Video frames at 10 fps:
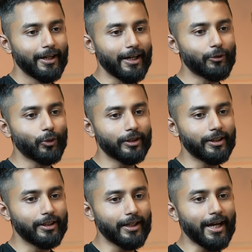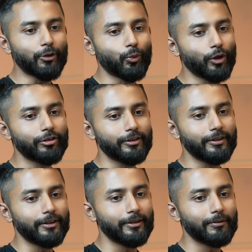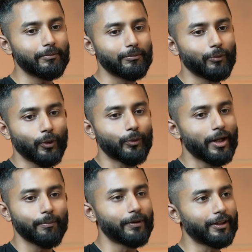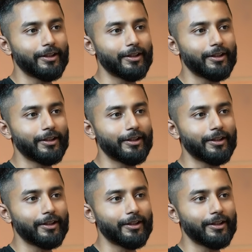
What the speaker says: I thought at worst, what will happen?